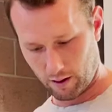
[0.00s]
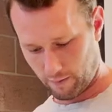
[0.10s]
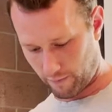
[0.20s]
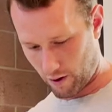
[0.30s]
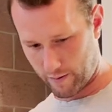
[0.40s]

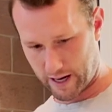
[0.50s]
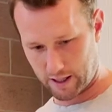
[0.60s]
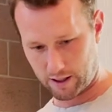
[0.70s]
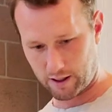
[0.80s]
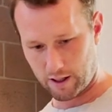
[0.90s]
from
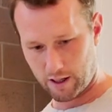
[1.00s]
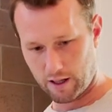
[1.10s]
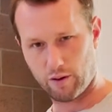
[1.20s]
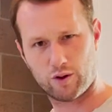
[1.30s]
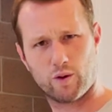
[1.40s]
it.
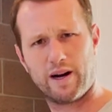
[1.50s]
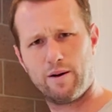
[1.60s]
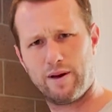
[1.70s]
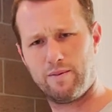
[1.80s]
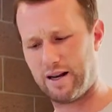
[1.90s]
There was already a
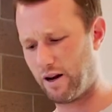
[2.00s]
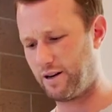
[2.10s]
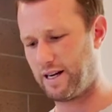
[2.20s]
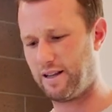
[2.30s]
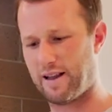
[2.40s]
BB
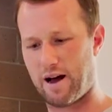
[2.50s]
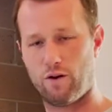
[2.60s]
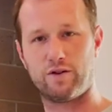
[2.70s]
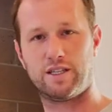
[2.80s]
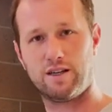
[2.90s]
loaded in that,
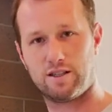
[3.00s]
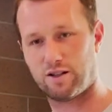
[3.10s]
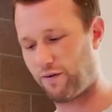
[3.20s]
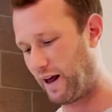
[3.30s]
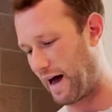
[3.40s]
obviously, because it
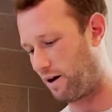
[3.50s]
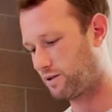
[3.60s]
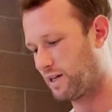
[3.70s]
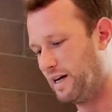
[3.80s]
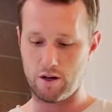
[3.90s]
just fell
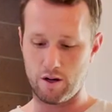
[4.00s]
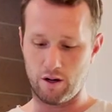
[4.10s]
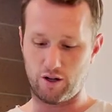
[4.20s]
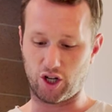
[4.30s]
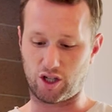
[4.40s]
out.
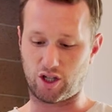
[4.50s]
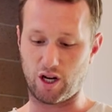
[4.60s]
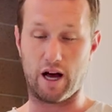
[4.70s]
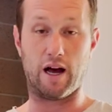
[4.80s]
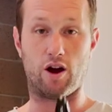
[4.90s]
Just
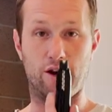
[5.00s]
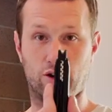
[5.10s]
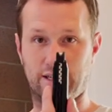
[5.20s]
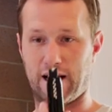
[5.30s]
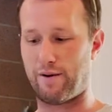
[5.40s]
only
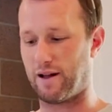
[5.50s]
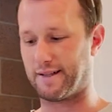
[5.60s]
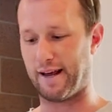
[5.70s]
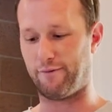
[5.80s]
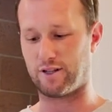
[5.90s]
got 10 rounds
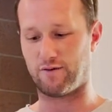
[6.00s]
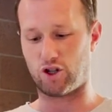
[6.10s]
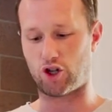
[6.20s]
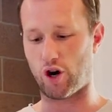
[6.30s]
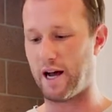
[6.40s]
left because I've
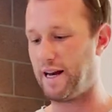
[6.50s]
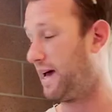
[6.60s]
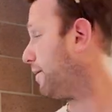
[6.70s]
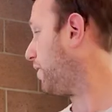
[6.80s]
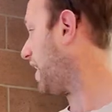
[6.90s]
just tried
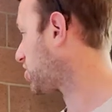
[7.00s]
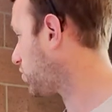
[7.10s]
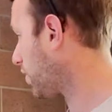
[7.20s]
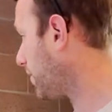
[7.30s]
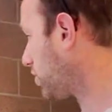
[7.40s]
it. But actually
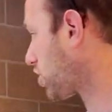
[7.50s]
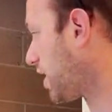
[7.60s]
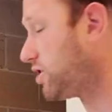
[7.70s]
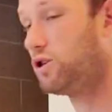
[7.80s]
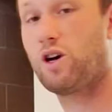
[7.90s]
what I'm going to try
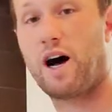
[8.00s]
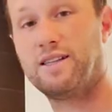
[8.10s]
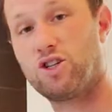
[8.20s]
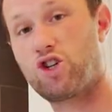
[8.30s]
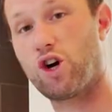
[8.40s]
and do, guys,
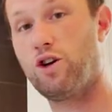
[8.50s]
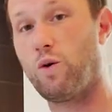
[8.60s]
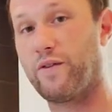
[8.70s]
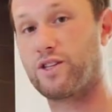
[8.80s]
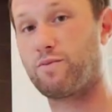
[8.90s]
is show you
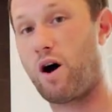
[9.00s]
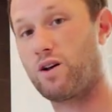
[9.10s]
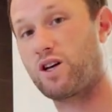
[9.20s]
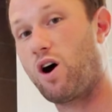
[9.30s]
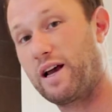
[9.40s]
on the smart
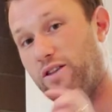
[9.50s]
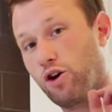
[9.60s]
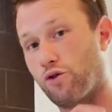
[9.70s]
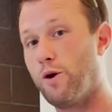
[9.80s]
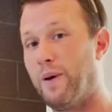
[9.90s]
target the
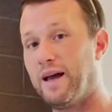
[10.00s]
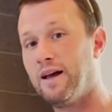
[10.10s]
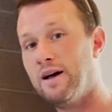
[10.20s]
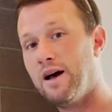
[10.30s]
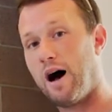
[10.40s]
grouping.
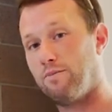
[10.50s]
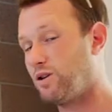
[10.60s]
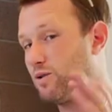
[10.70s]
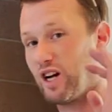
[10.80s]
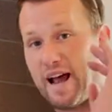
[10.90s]
So I'm
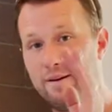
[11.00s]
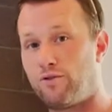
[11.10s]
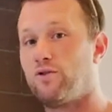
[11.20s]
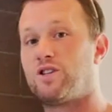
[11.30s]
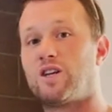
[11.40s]
just going to aim
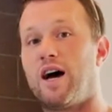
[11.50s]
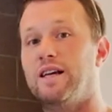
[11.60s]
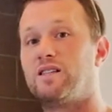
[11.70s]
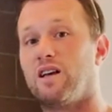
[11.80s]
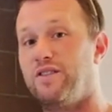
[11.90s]
through the
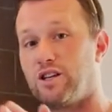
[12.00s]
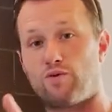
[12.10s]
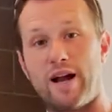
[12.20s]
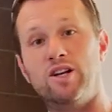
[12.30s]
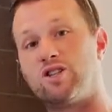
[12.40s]
sights. At this
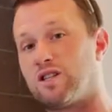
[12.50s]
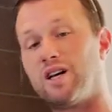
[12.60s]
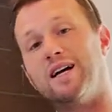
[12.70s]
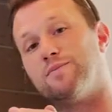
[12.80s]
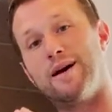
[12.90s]
range, the
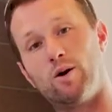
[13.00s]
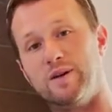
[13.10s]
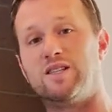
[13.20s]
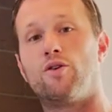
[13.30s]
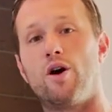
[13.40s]
sights may not be
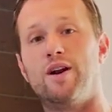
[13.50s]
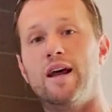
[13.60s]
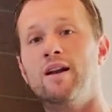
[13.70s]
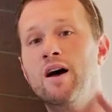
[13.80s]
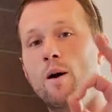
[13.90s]
zeroed
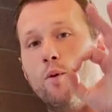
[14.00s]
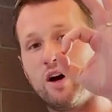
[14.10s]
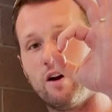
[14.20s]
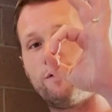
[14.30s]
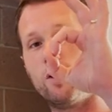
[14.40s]
in, but we're
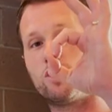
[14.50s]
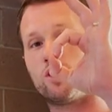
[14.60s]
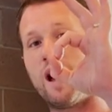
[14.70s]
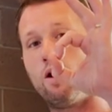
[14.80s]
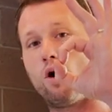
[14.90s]
going to focus on
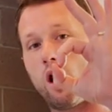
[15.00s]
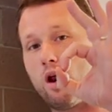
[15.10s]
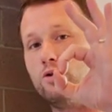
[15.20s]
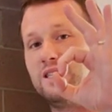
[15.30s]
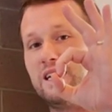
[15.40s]
how
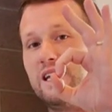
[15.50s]
close it